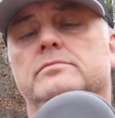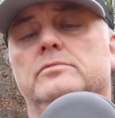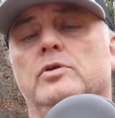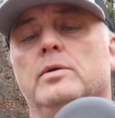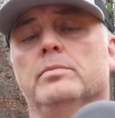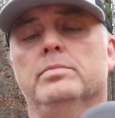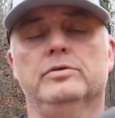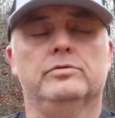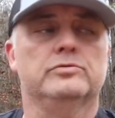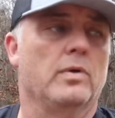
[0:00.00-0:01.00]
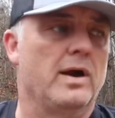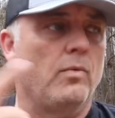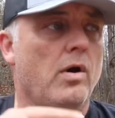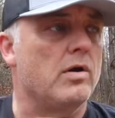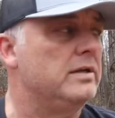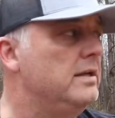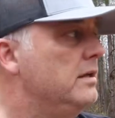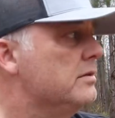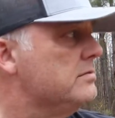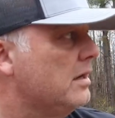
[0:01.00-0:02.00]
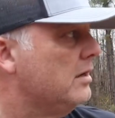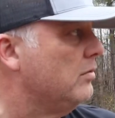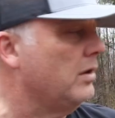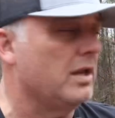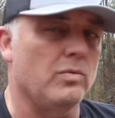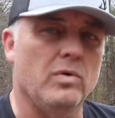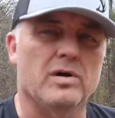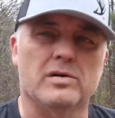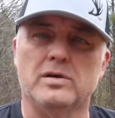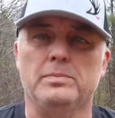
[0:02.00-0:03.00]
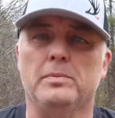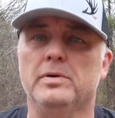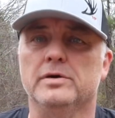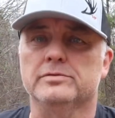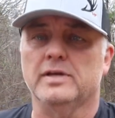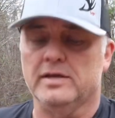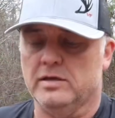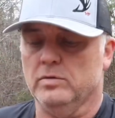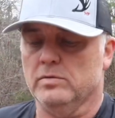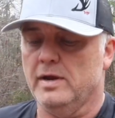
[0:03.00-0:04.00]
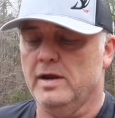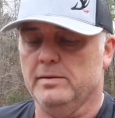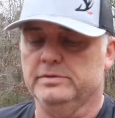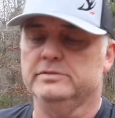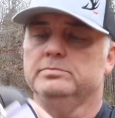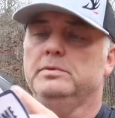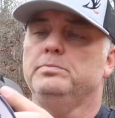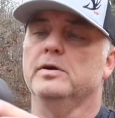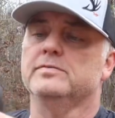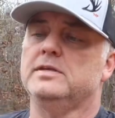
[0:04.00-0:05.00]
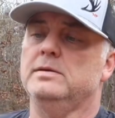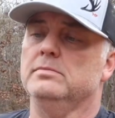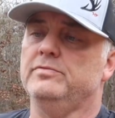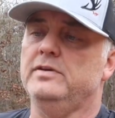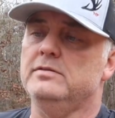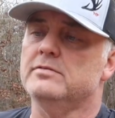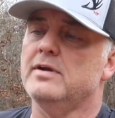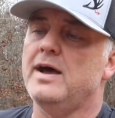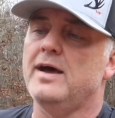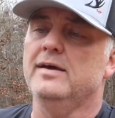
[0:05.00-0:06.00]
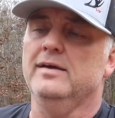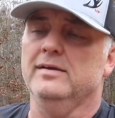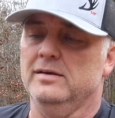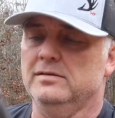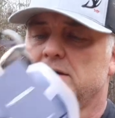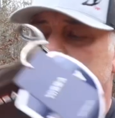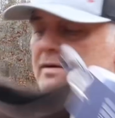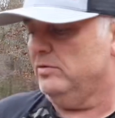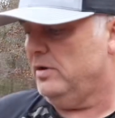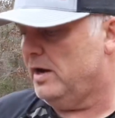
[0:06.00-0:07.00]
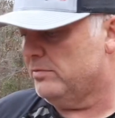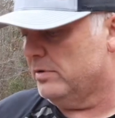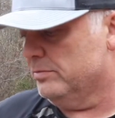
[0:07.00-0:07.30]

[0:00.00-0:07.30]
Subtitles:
rubber boot, because where I'm walking in here is not a whole lot of water, a couple of puddles I can go around, but this will be perfect to keep my feet dry and not have old hot rubber